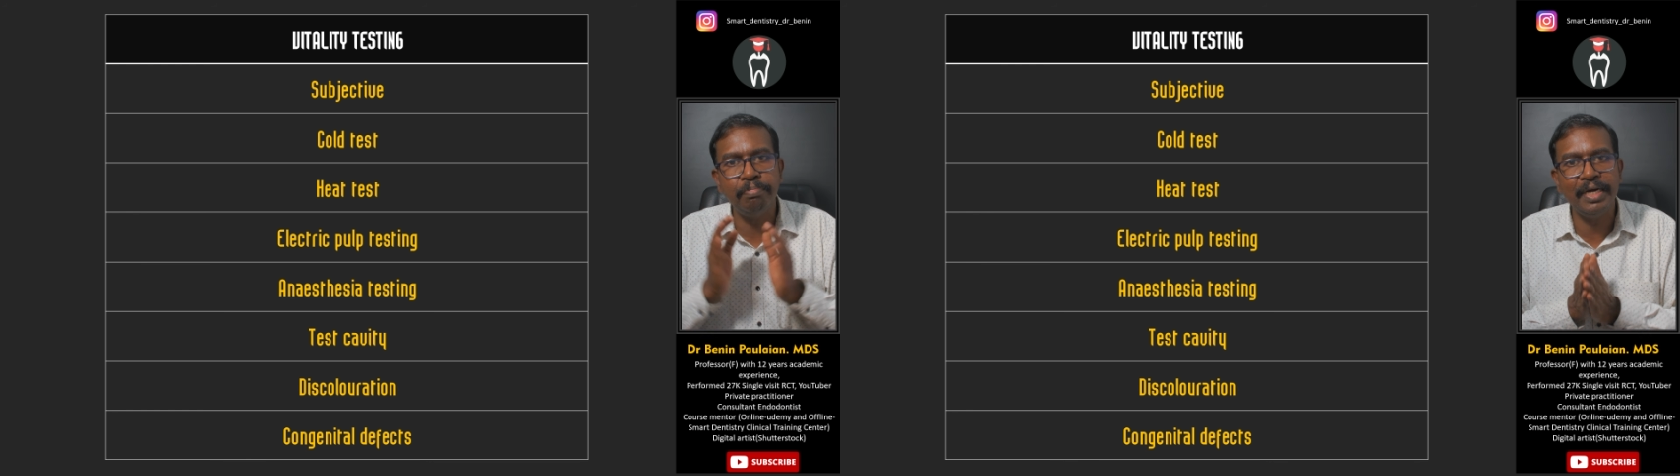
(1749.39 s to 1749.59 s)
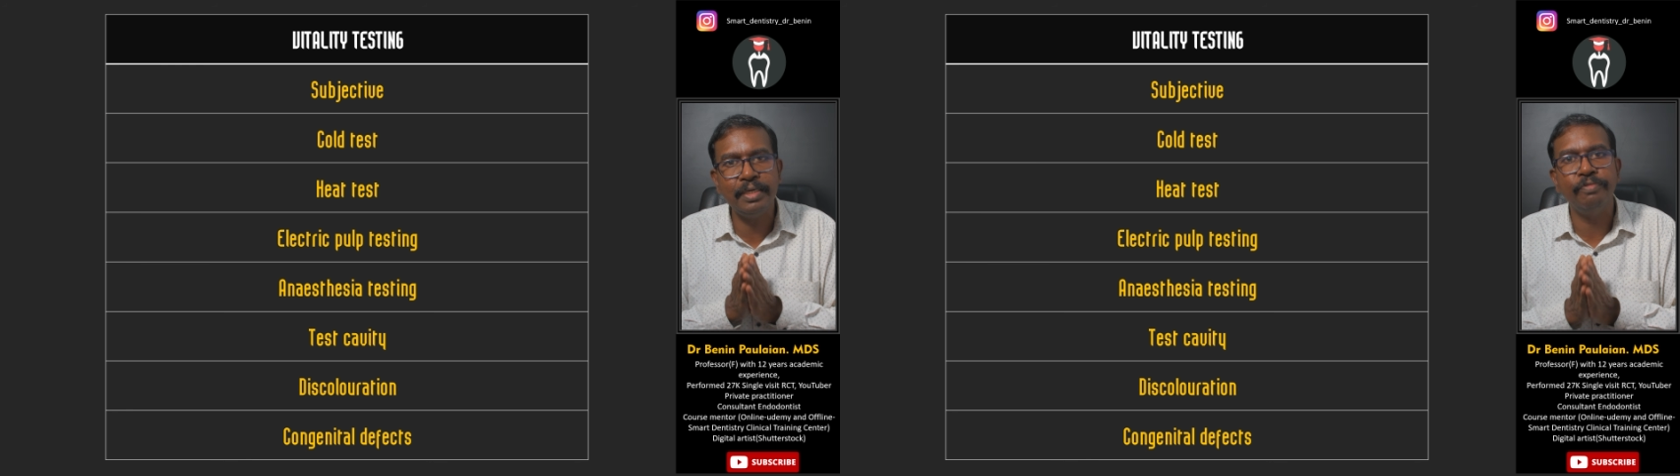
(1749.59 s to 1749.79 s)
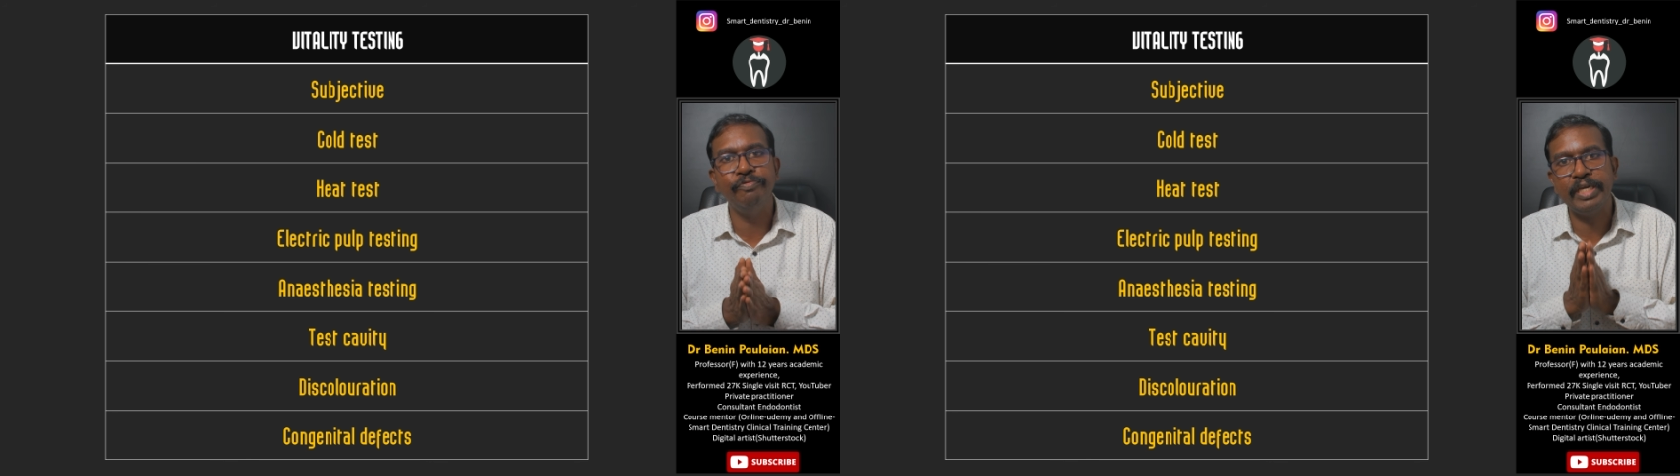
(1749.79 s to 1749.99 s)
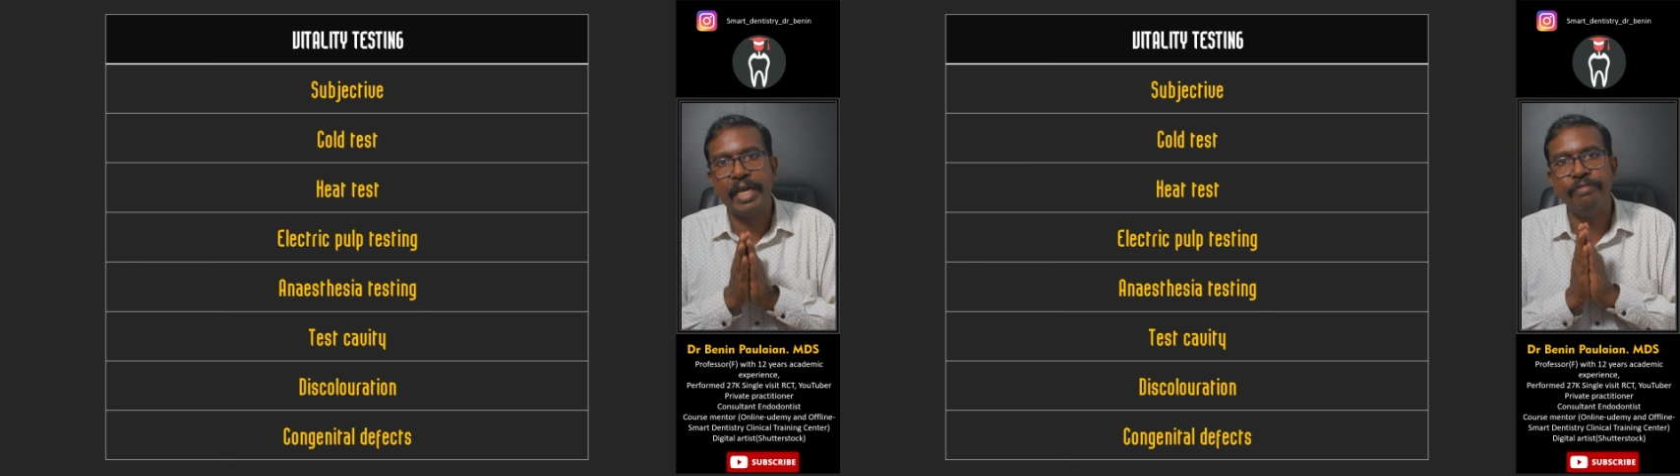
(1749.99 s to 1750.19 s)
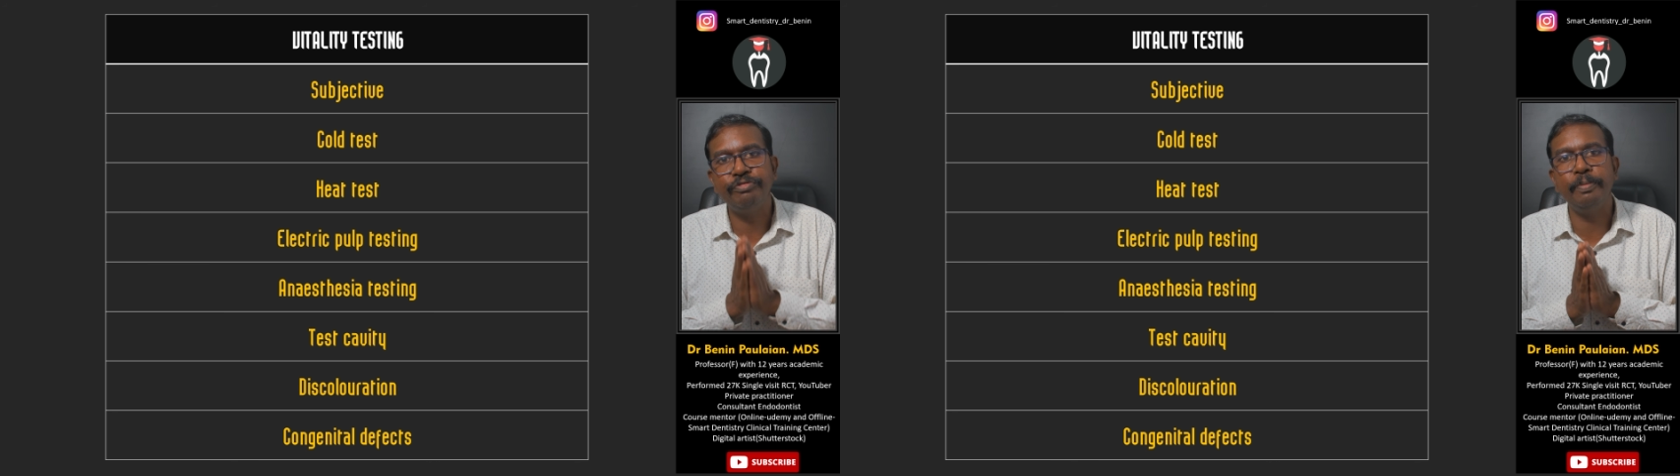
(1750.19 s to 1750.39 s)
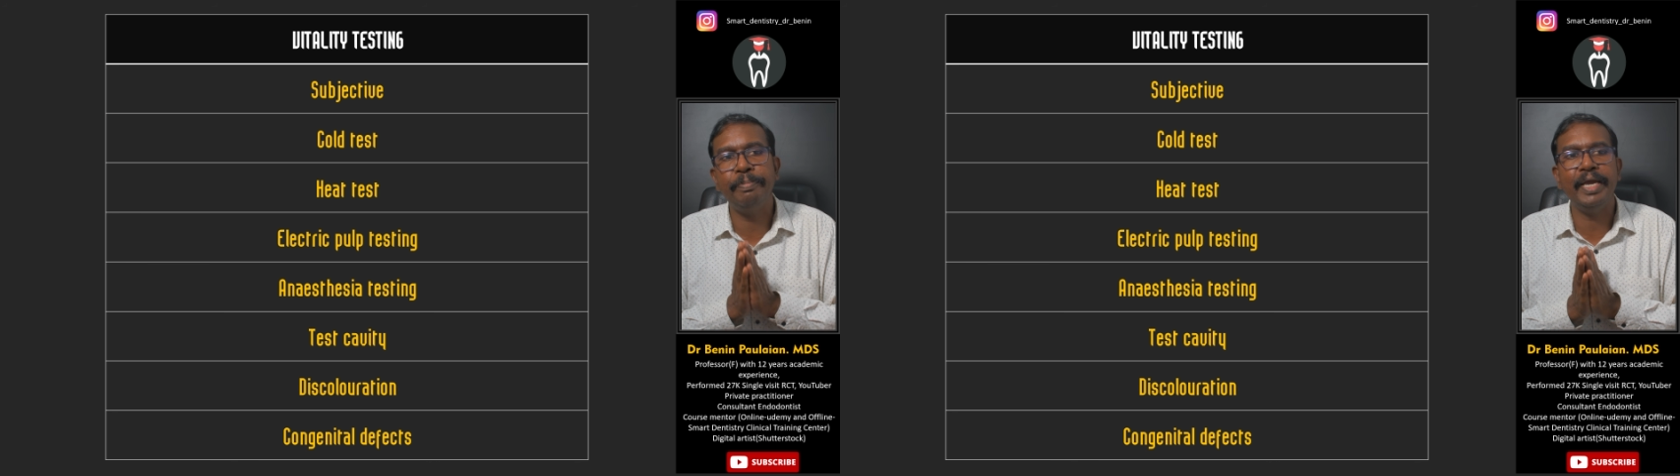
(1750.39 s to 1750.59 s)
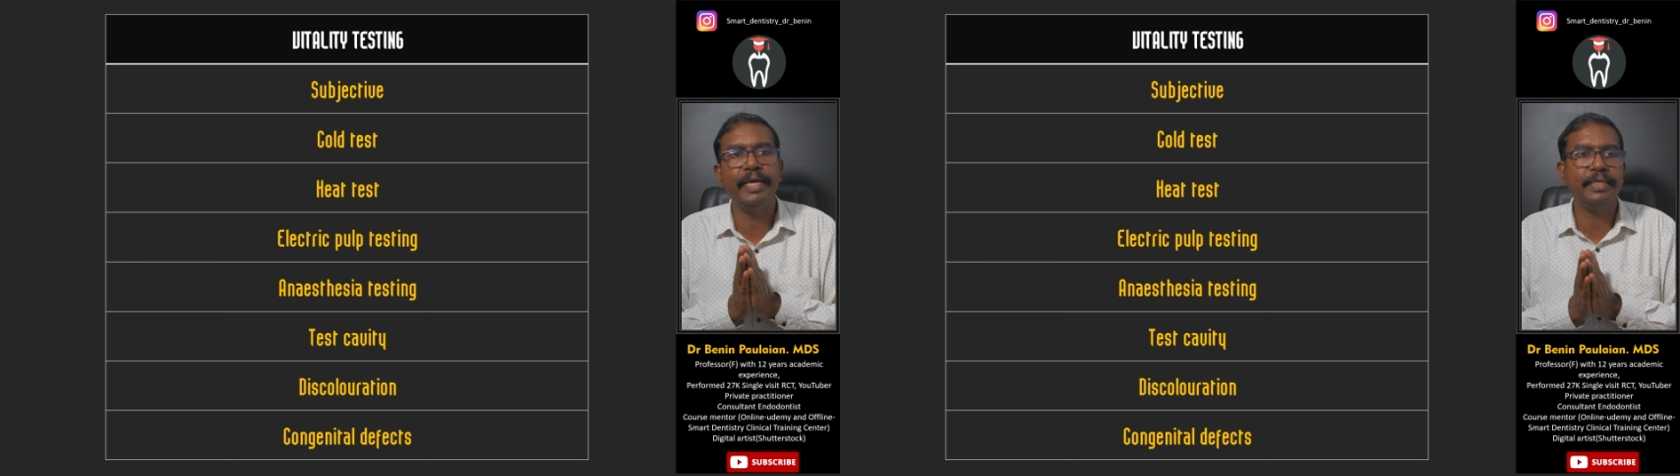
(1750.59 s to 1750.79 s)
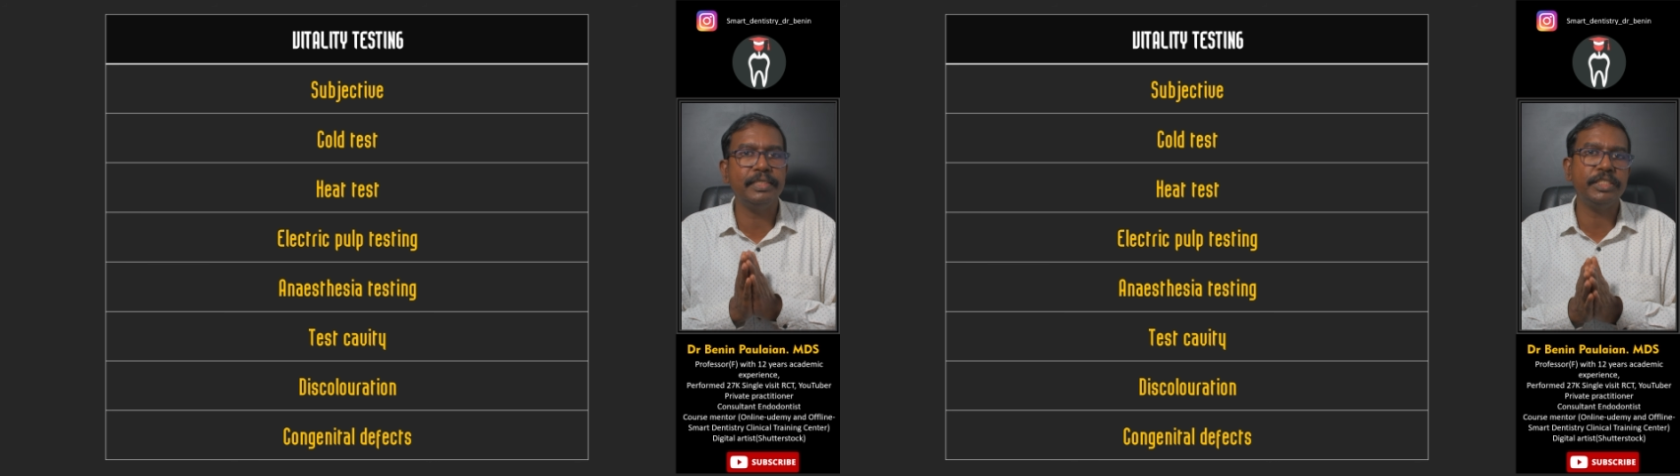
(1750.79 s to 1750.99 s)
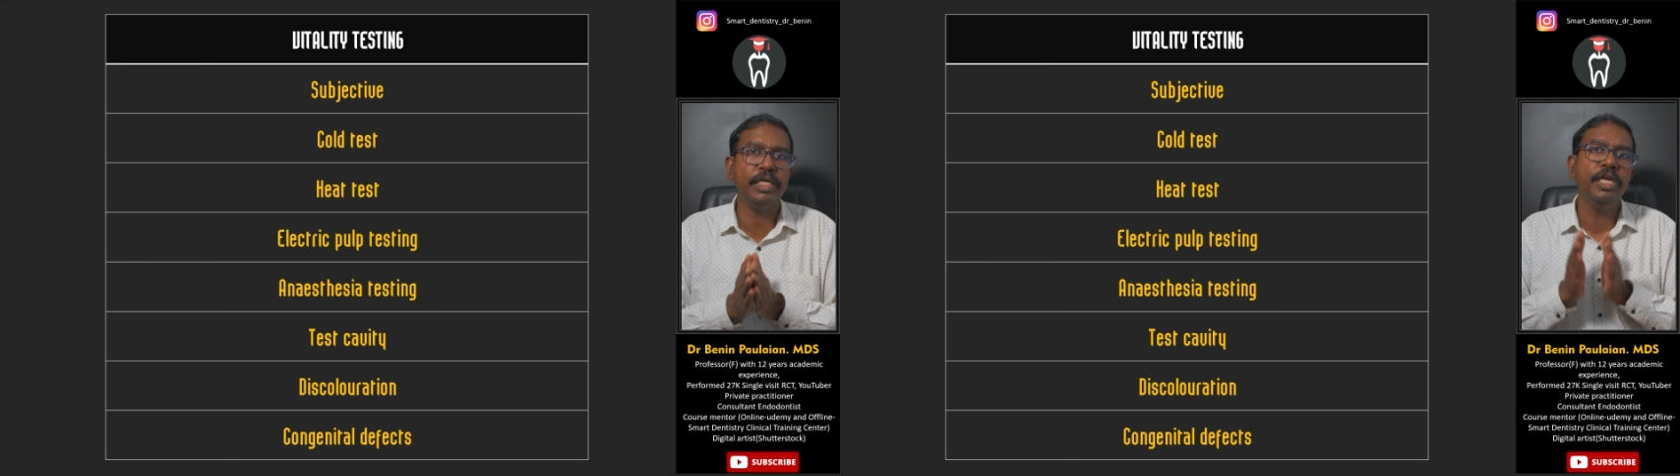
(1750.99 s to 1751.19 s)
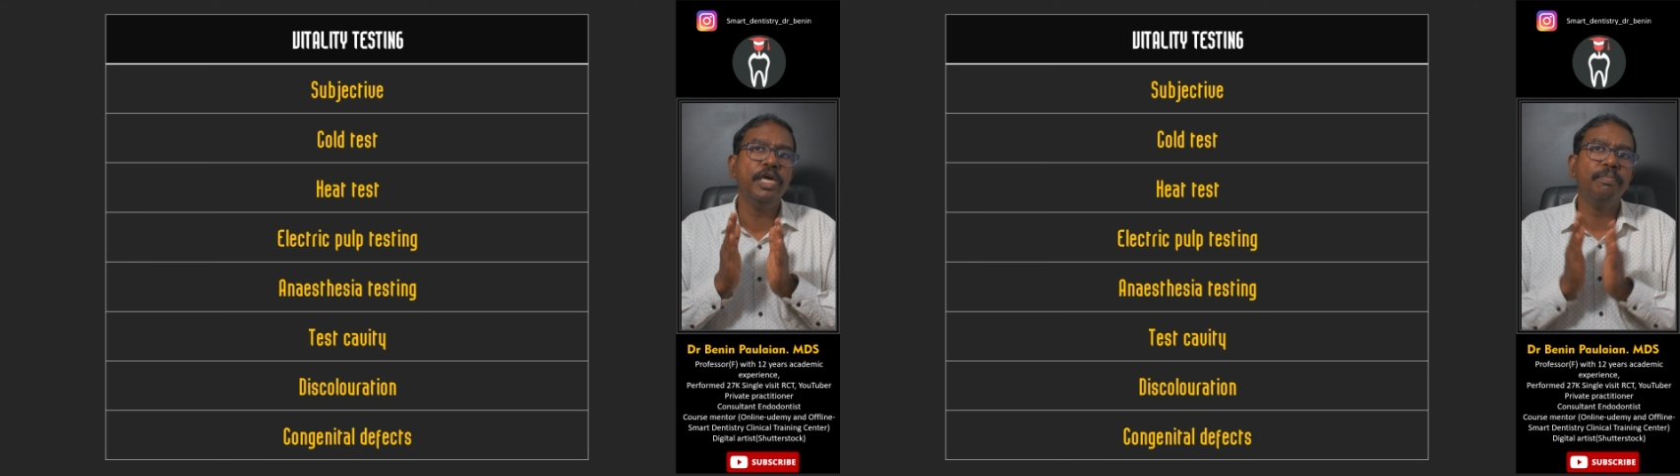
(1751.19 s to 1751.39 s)
but we have to pay
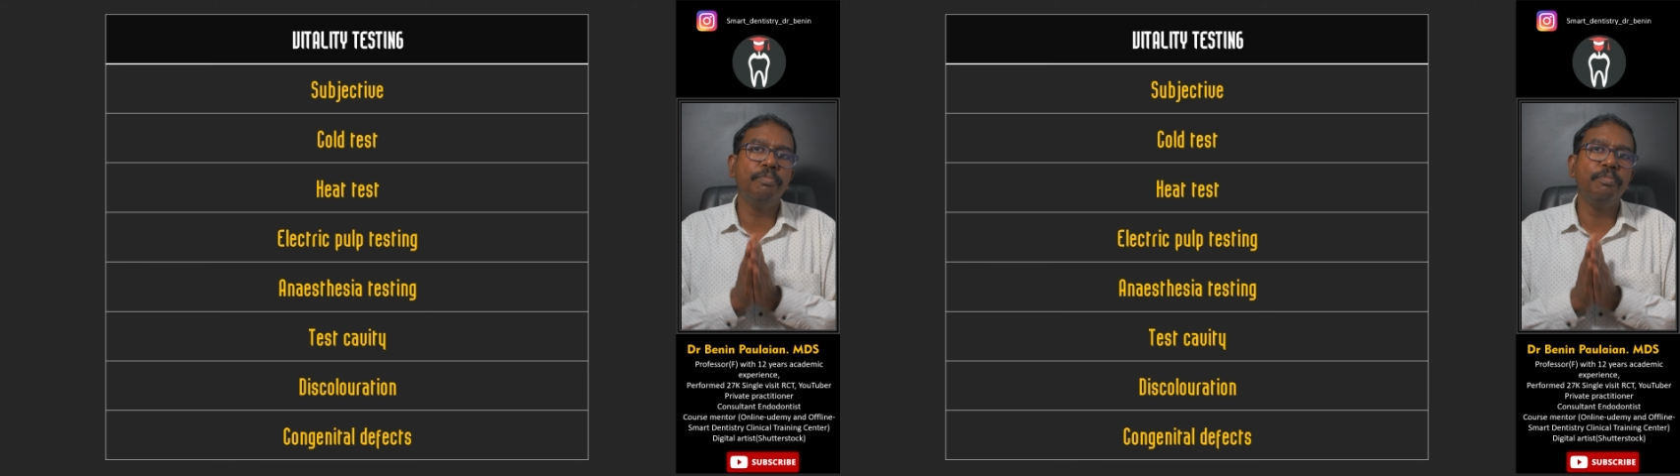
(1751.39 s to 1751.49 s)
attention.